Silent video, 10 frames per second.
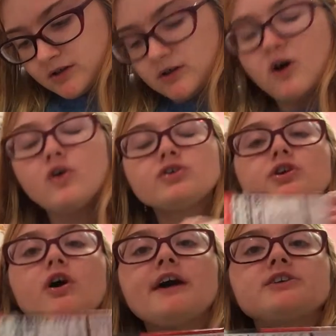
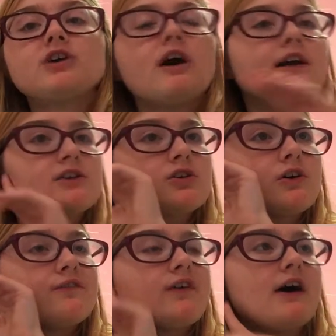also, I saw on
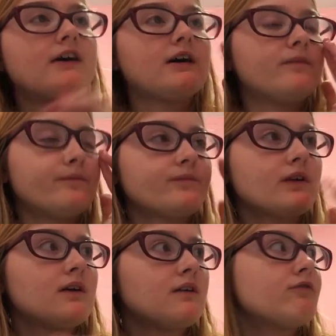StoryFire, um,
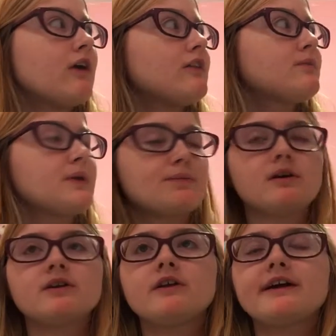other people
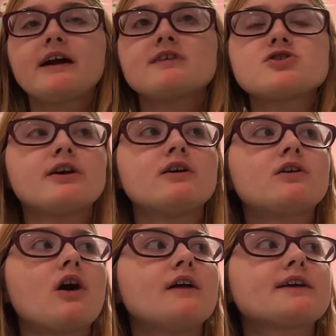on like a channel
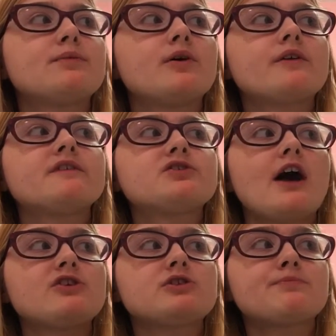called Exploring with
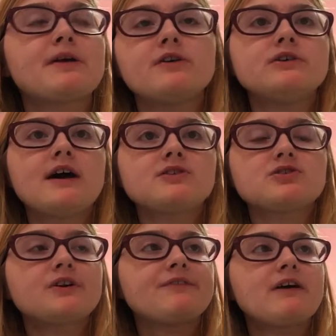Josh, apparently on
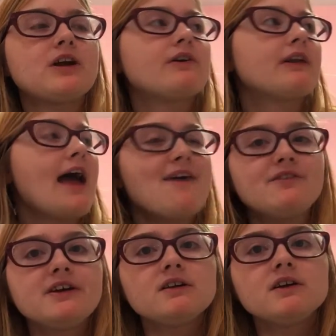StoryFire now, and
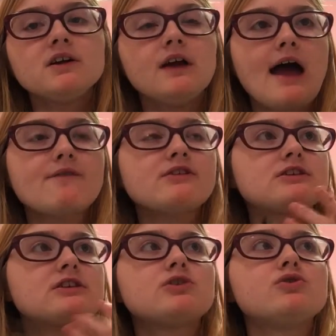Evan.
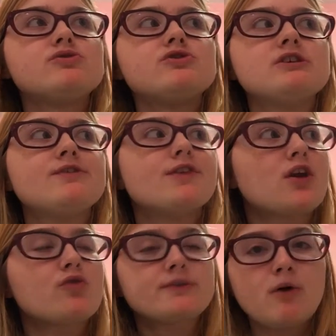Evan's the dude you see with
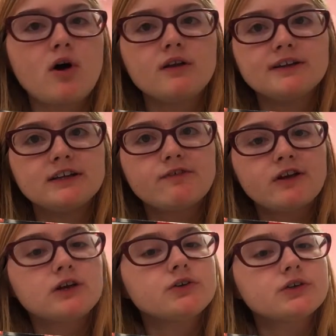Logan Paul in his
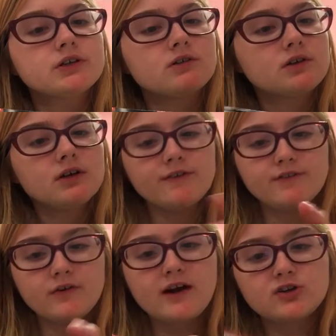videos. If
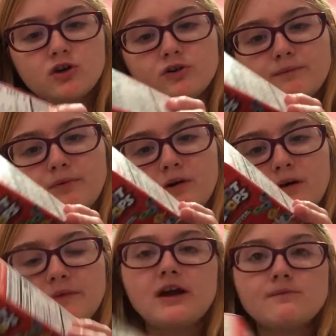you watch Logan Paul, I
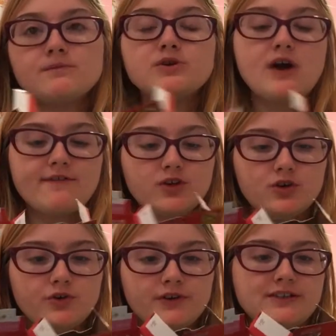mean, um, you have to
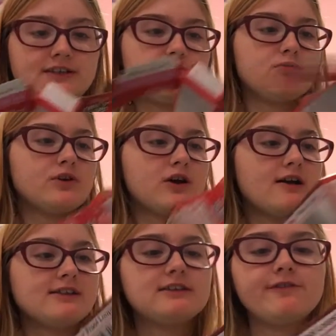know who he is,
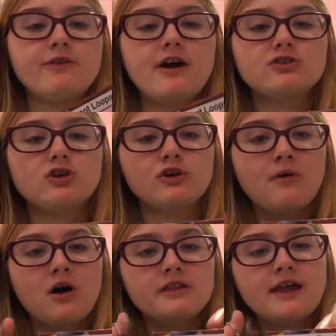regardless if you watch Logan
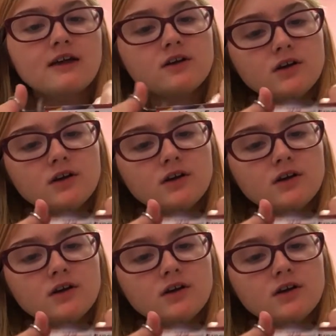Paul or not.